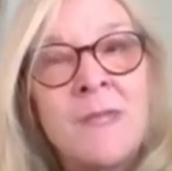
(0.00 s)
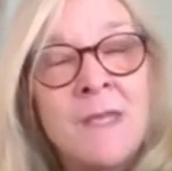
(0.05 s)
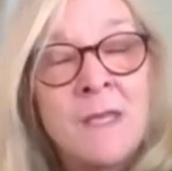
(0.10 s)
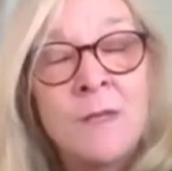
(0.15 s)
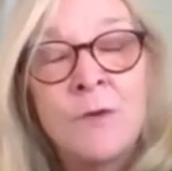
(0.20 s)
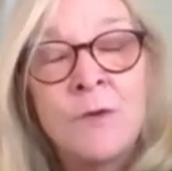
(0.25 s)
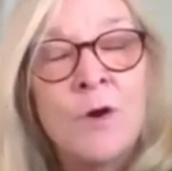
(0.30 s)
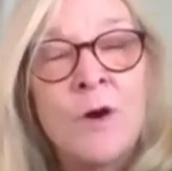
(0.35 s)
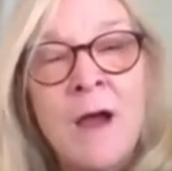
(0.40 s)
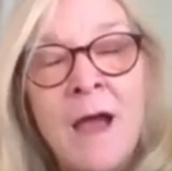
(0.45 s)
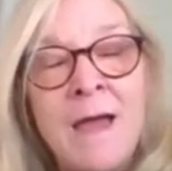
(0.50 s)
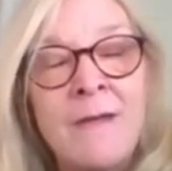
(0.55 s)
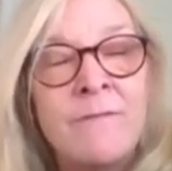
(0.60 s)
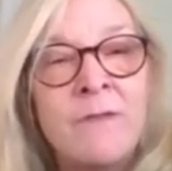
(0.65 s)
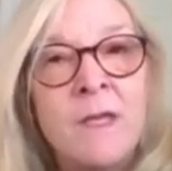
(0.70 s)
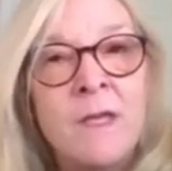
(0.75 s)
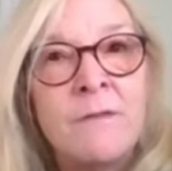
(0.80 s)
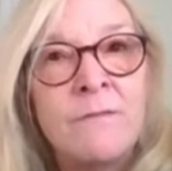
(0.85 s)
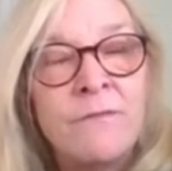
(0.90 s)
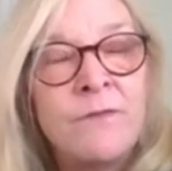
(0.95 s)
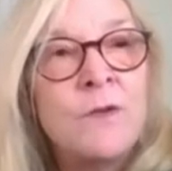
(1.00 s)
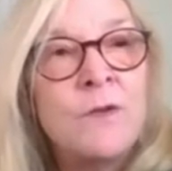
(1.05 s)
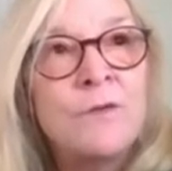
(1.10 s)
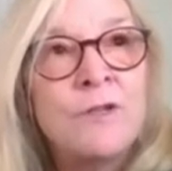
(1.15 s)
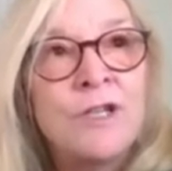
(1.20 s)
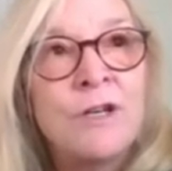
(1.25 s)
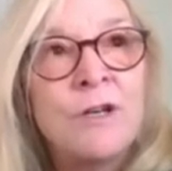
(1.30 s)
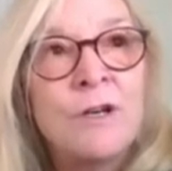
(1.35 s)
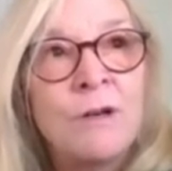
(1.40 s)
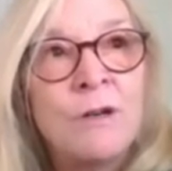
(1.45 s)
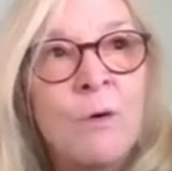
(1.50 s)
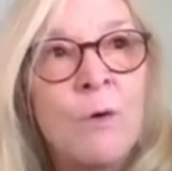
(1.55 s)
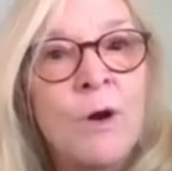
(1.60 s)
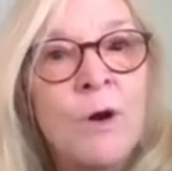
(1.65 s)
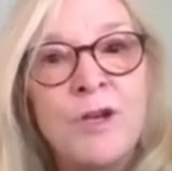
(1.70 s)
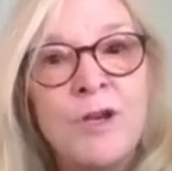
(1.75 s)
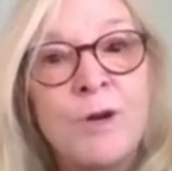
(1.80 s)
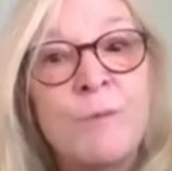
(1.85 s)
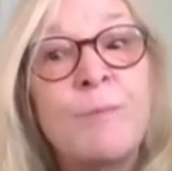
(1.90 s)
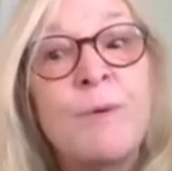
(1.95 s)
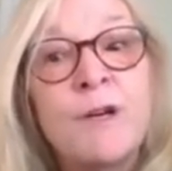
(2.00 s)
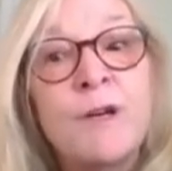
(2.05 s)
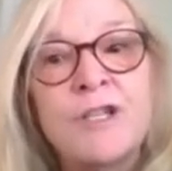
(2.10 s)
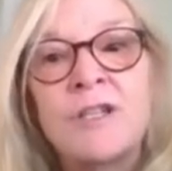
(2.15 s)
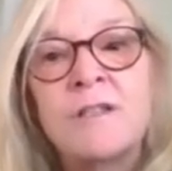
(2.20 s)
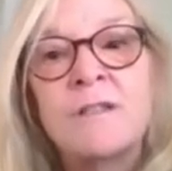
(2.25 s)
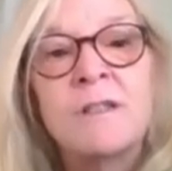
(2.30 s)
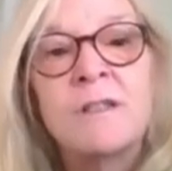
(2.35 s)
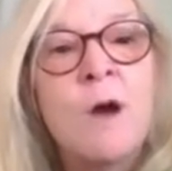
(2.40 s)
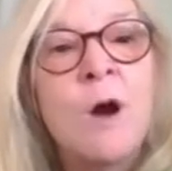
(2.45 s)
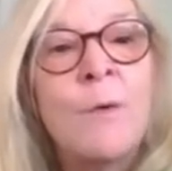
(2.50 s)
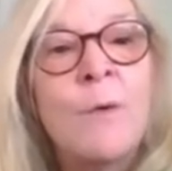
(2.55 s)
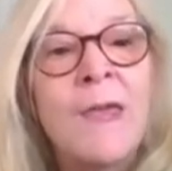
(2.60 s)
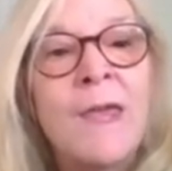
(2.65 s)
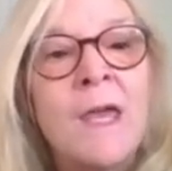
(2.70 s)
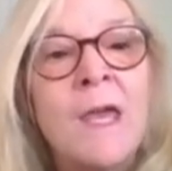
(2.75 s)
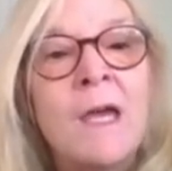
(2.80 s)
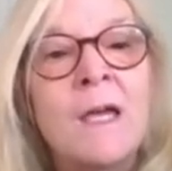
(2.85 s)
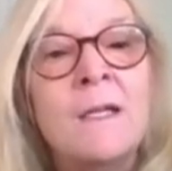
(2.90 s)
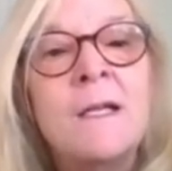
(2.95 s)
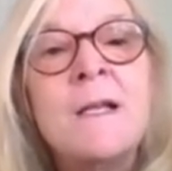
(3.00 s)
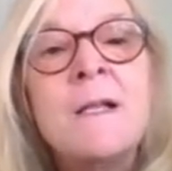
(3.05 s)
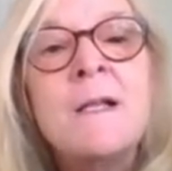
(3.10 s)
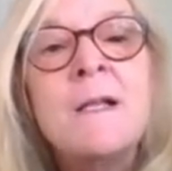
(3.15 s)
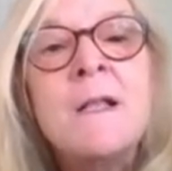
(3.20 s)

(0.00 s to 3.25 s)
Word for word: either IV infusion or your push is going in.